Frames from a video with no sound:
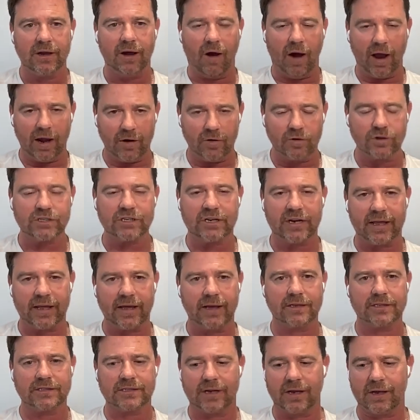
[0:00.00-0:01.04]
I looked at it
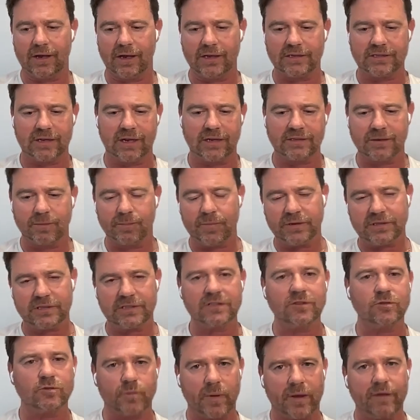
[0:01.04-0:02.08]
as a as, as a business
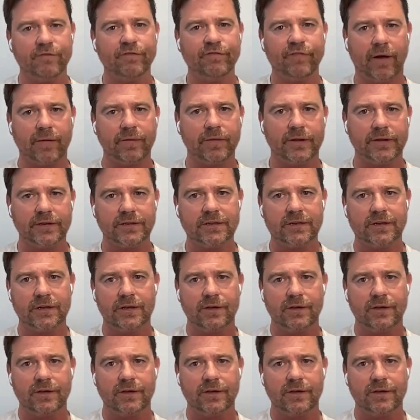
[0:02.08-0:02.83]
that was being funded